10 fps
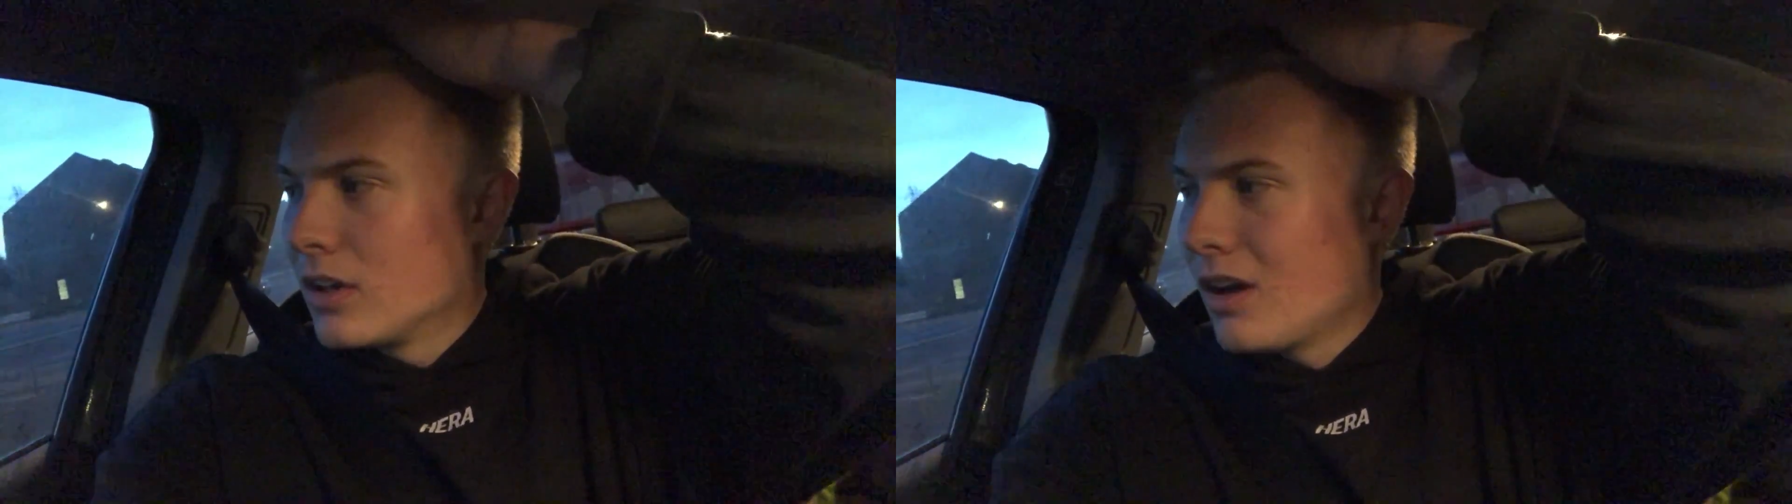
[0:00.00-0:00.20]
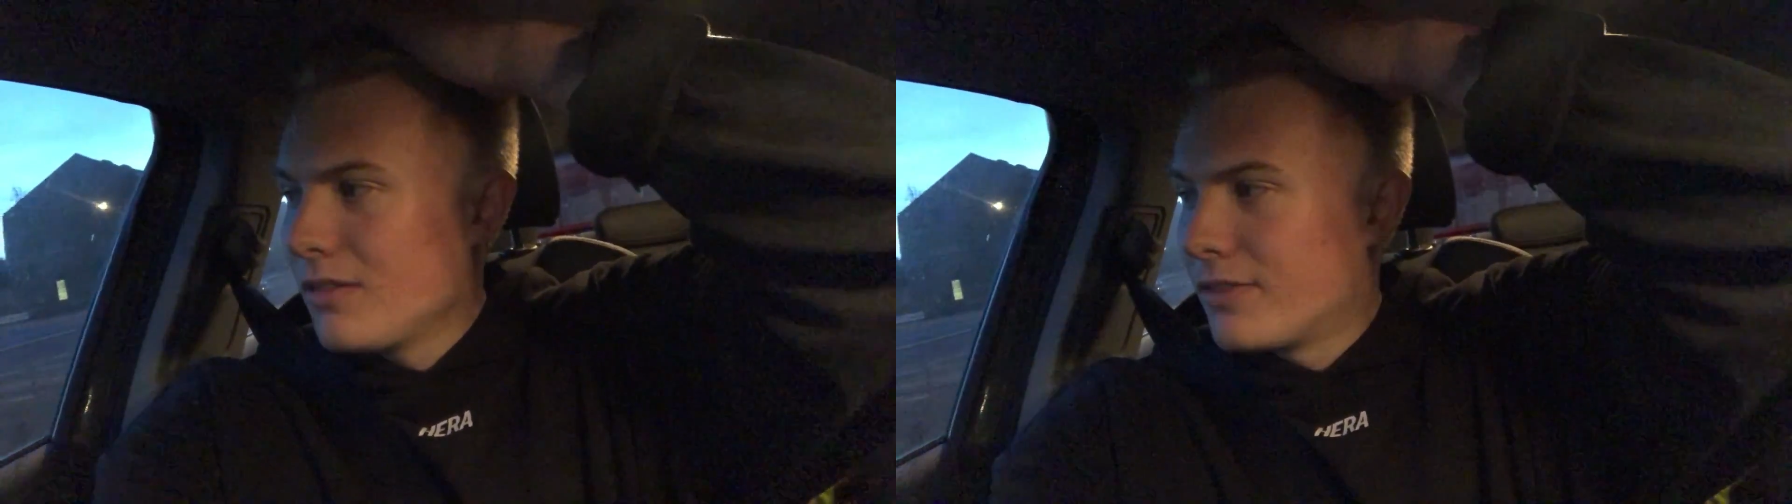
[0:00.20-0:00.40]

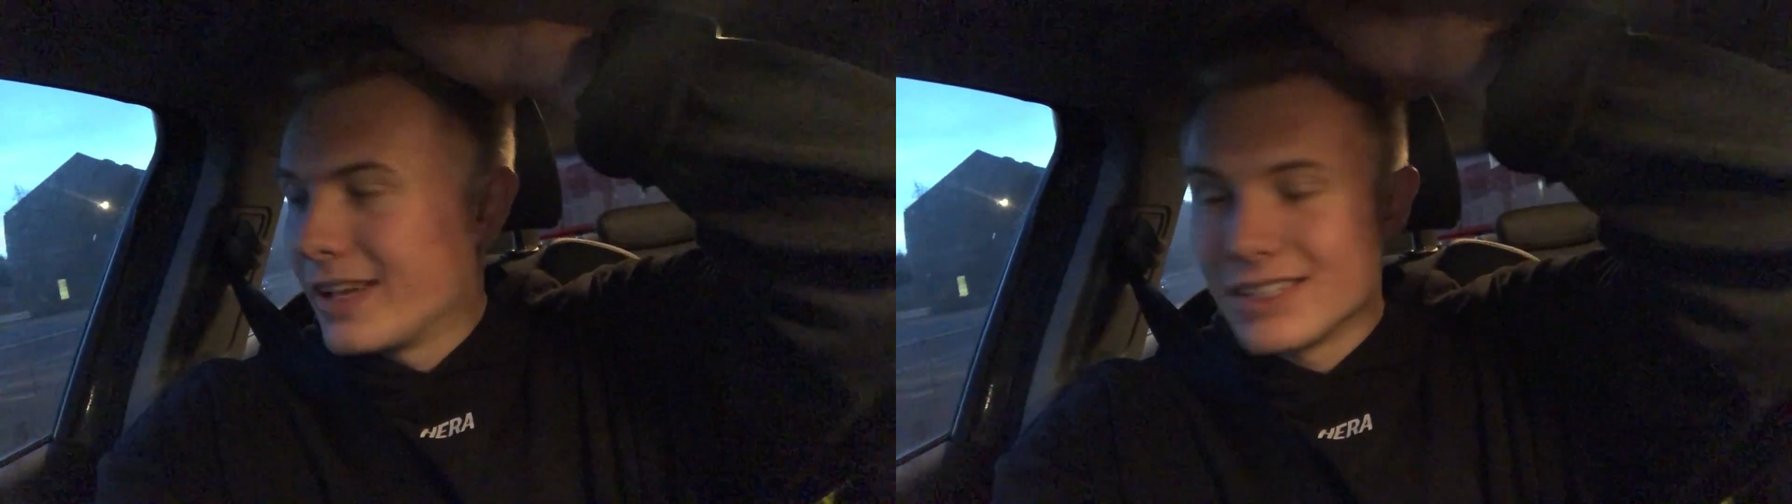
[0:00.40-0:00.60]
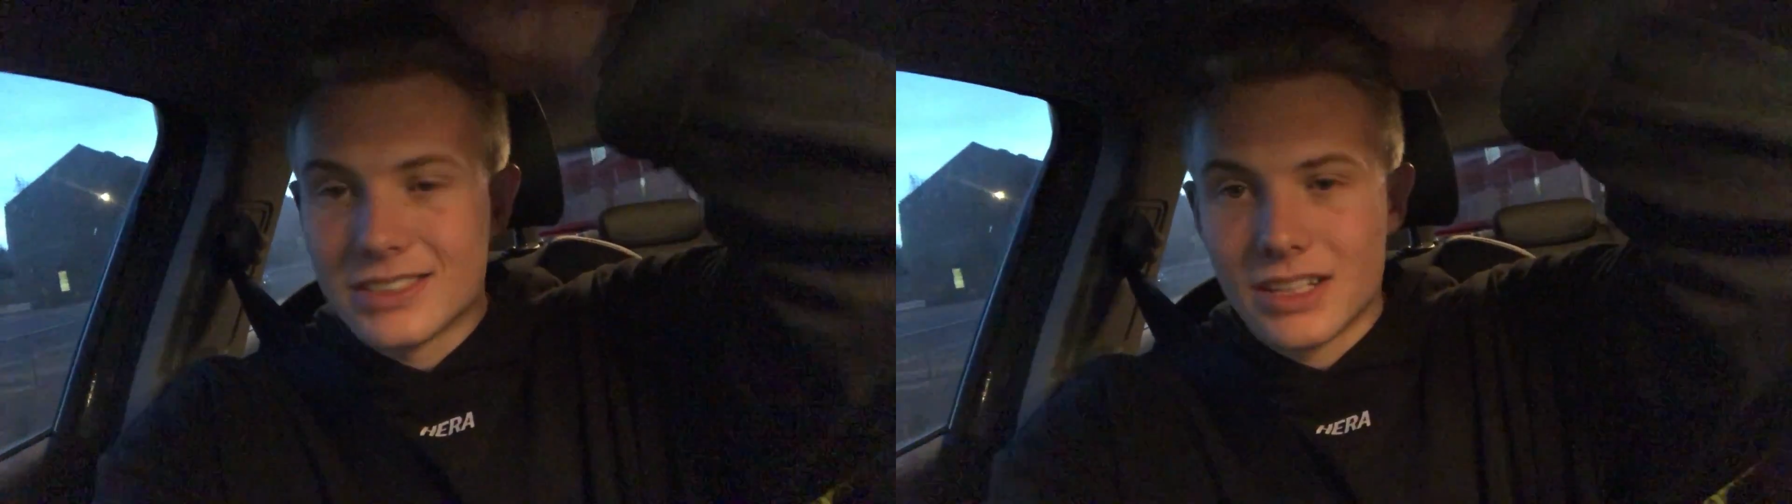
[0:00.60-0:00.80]

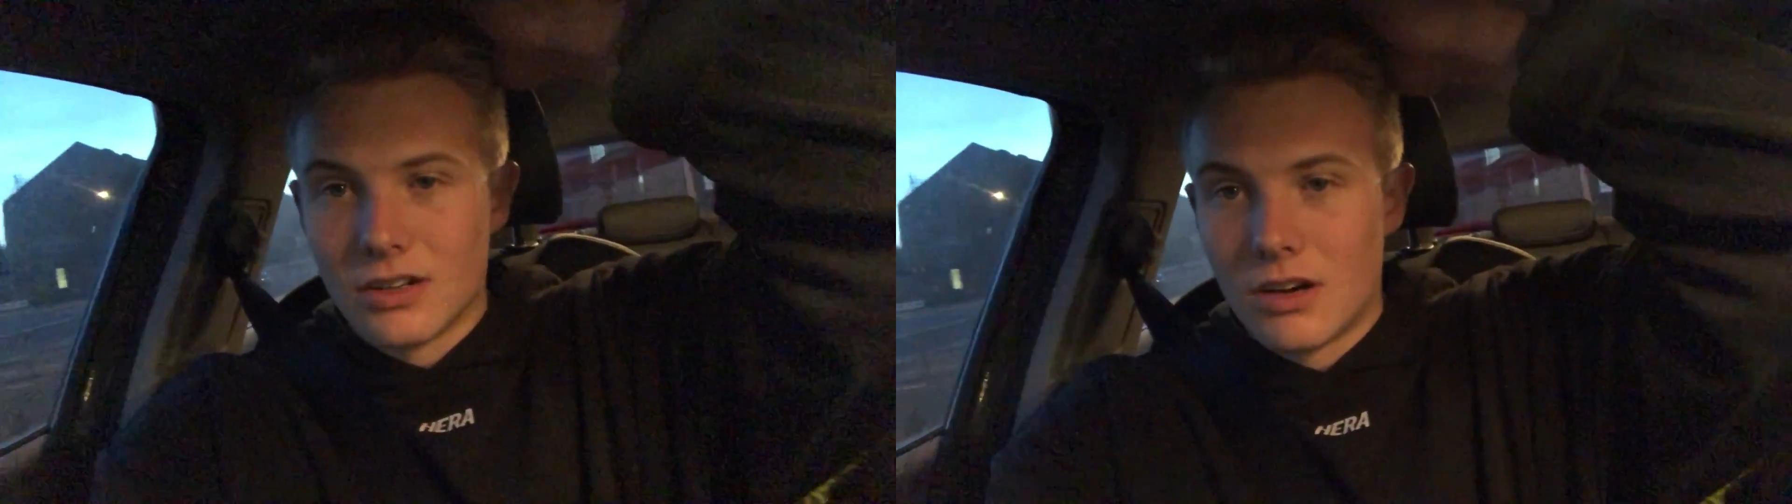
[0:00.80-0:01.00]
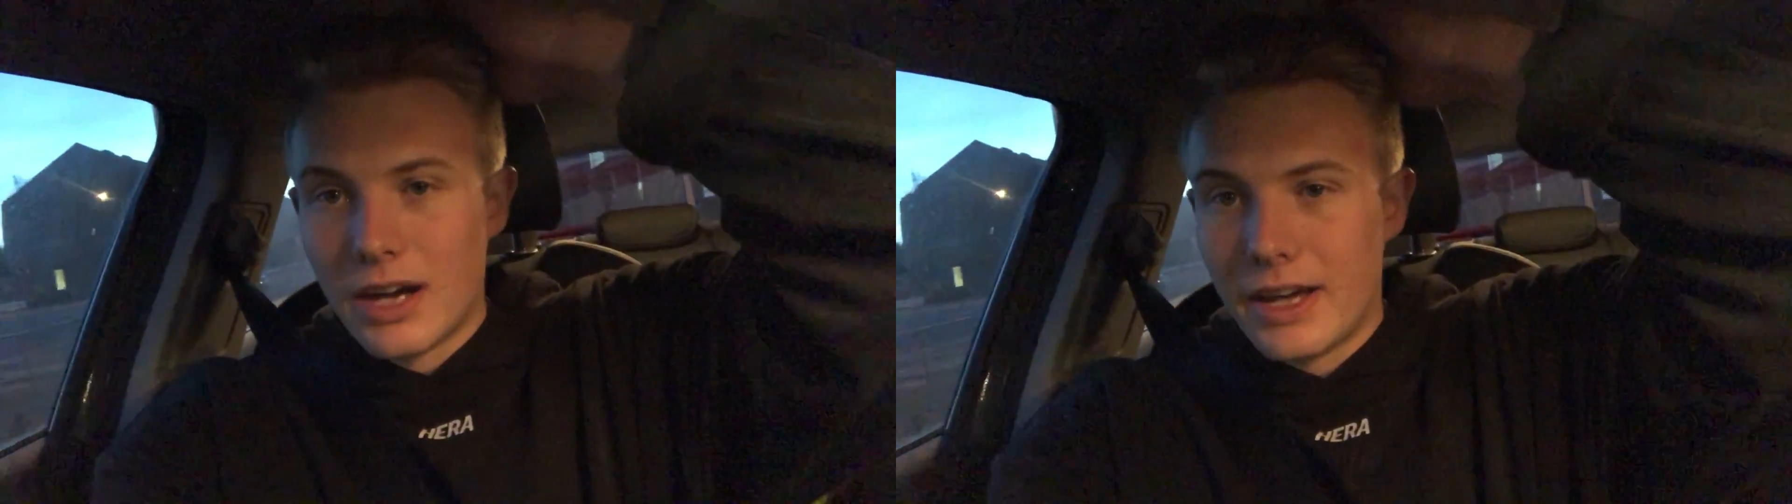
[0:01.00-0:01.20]
hopefully it's still
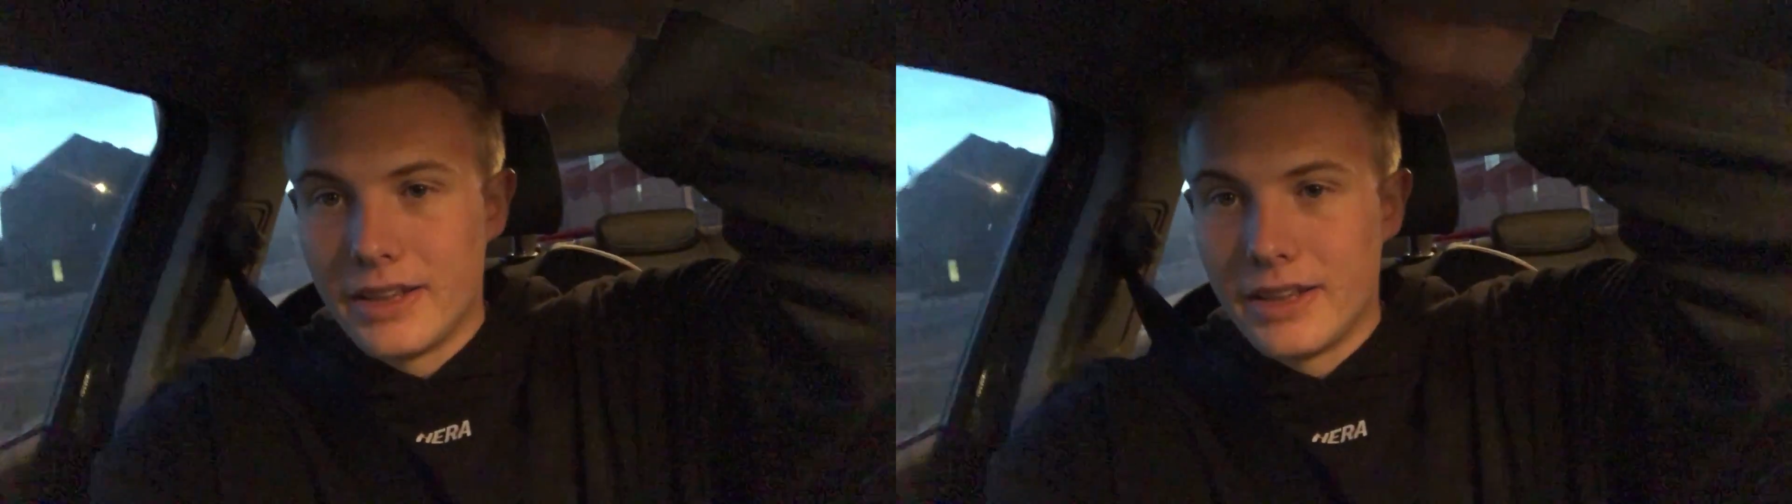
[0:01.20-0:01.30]
alright.